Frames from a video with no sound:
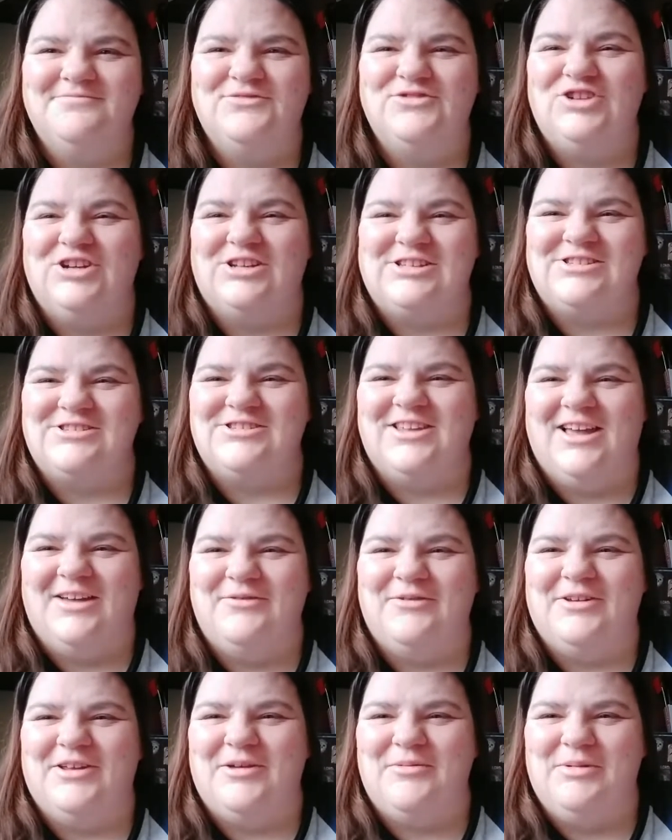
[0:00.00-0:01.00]
Justin's
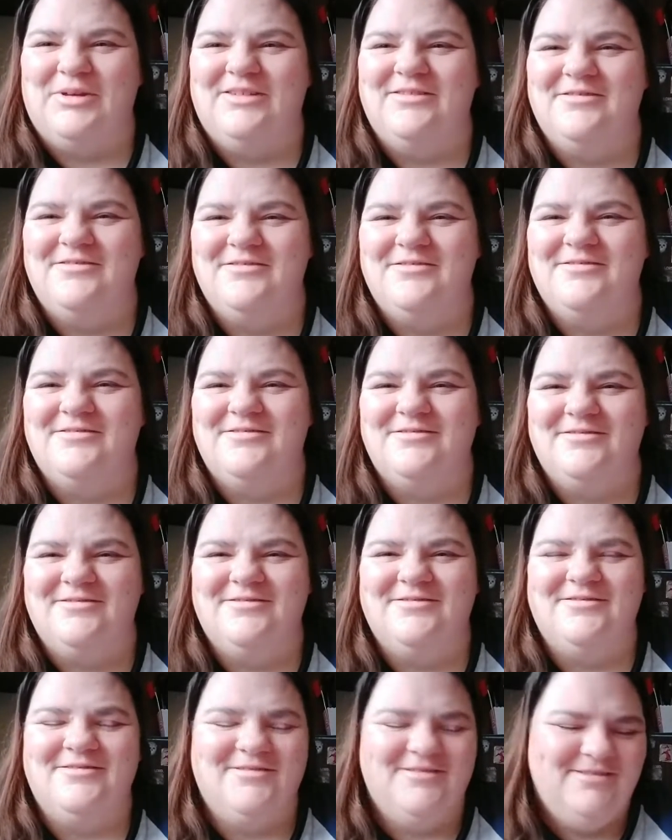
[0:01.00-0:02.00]
laughing at
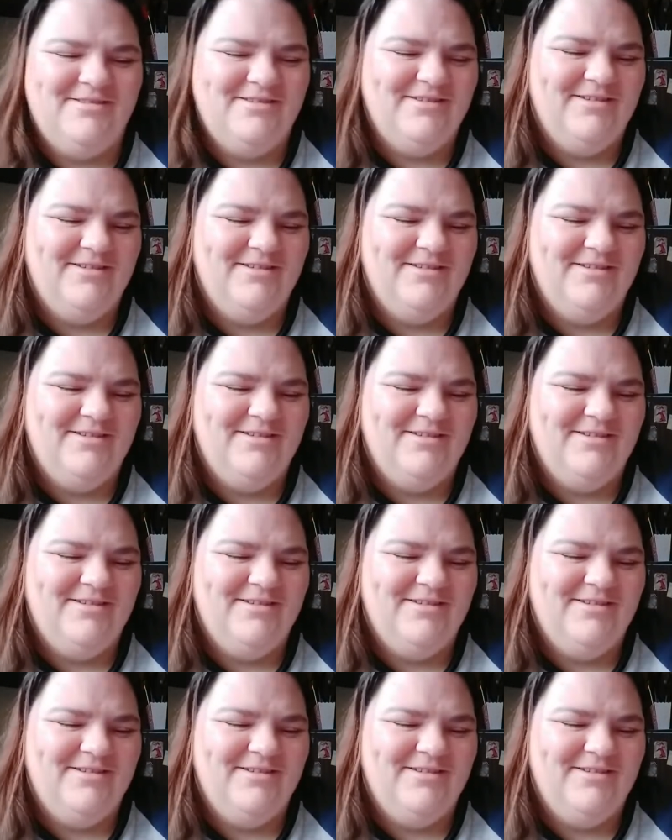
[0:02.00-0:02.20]
me.